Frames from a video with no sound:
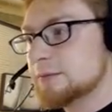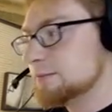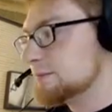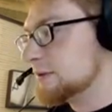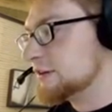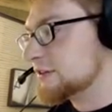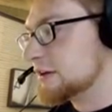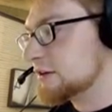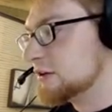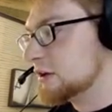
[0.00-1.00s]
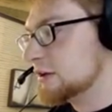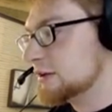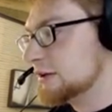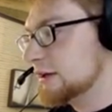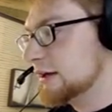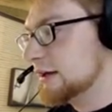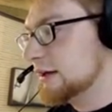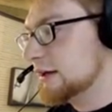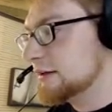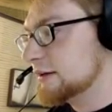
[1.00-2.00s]
paste that in here,
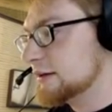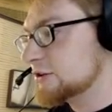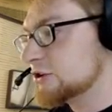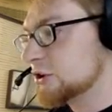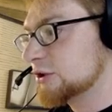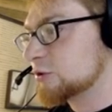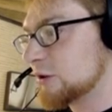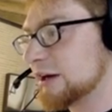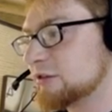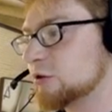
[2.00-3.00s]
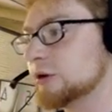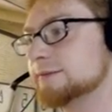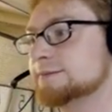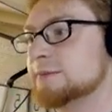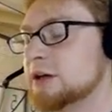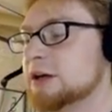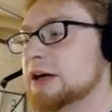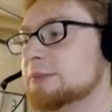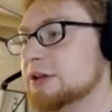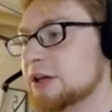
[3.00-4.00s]
and it should crank through it
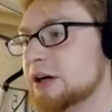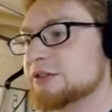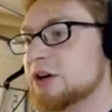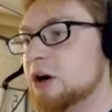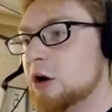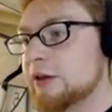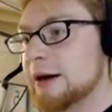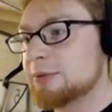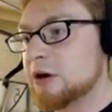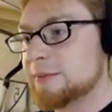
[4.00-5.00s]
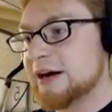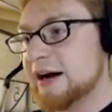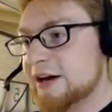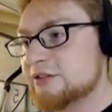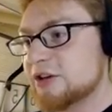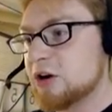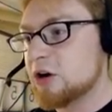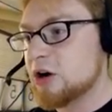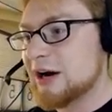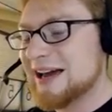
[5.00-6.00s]
because all that prompt has
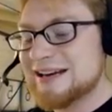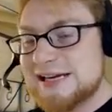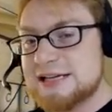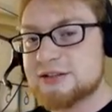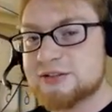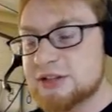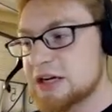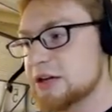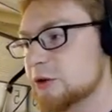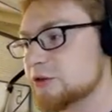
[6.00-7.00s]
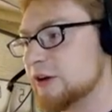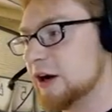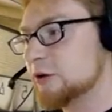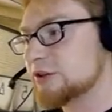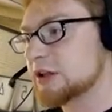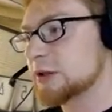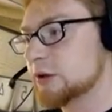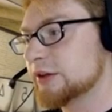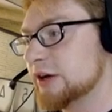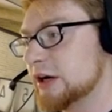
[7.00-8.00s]
are N, E, and C, those values
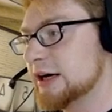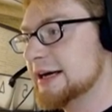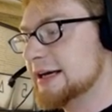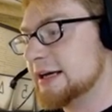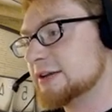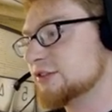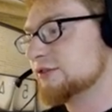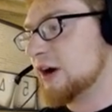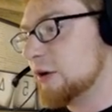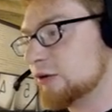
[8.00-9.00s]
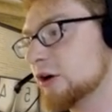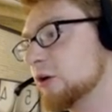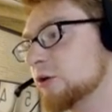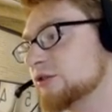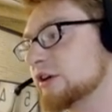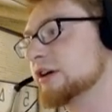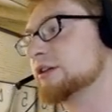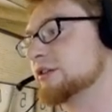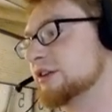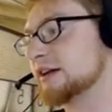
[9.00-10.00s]
included in there. It's found those
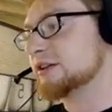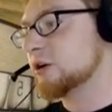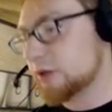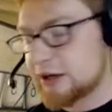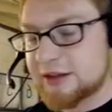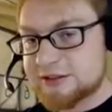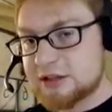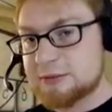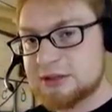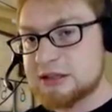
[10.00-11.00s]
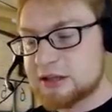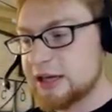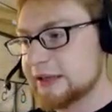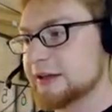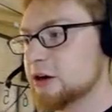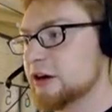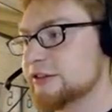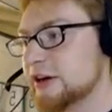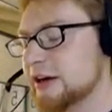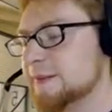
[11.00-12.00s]
and detected, okay, that's going to be likely
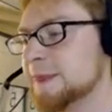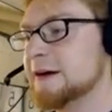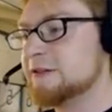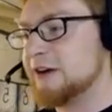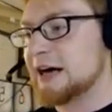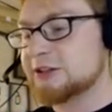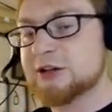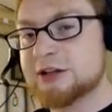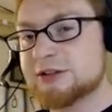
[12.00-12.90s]
RSA, factored it